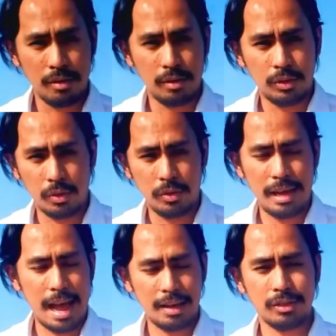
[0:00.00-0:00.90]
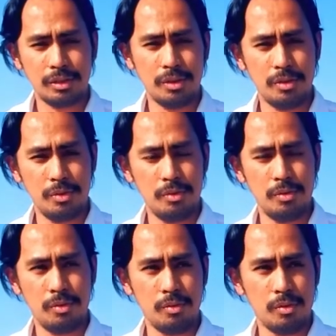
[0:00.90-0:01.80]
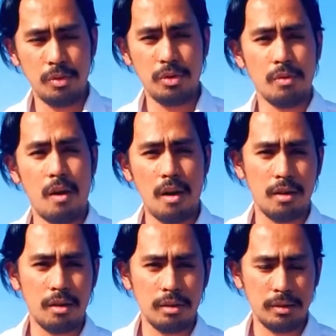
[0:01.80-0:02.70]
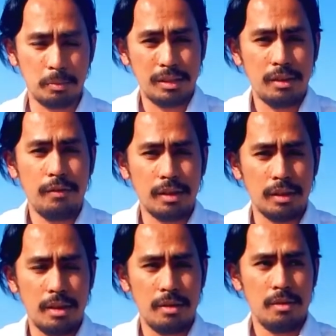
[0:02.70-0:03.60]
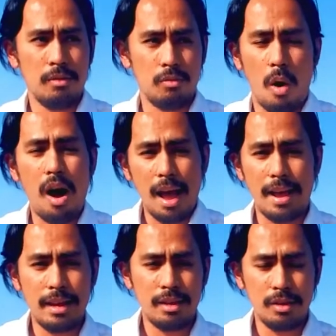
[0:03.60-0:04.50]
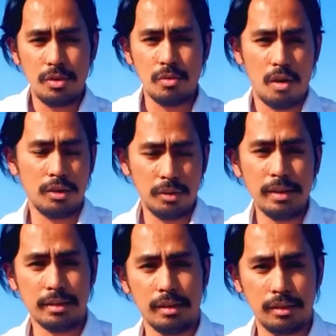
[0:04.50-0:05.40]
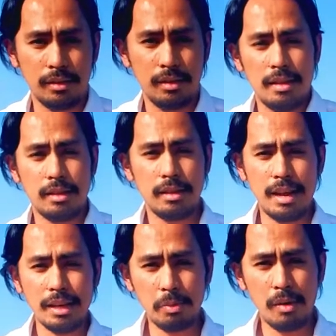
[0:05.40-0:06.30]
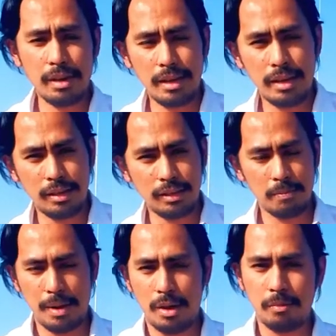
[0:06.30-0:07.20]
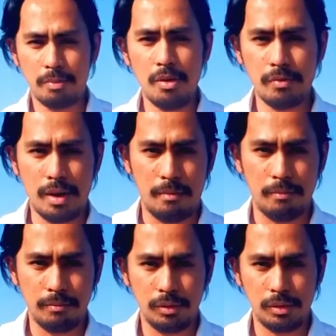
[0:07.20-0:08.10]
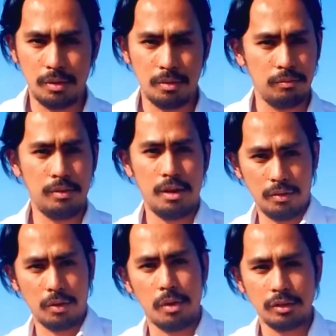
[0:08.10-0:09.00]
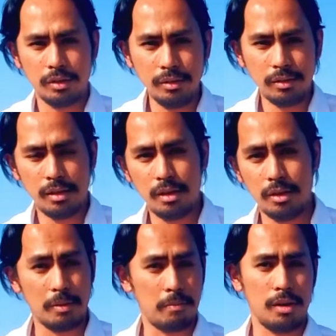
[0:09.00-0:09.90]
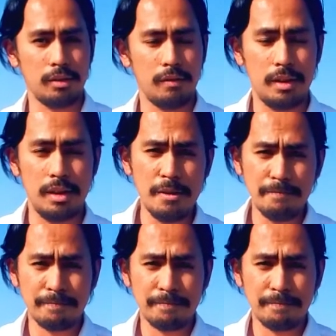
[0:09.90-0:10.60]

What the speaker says: so they ask you who you are, specifically why you are doing this. And then the next part is about the program. So here are the questions. You can pause the video.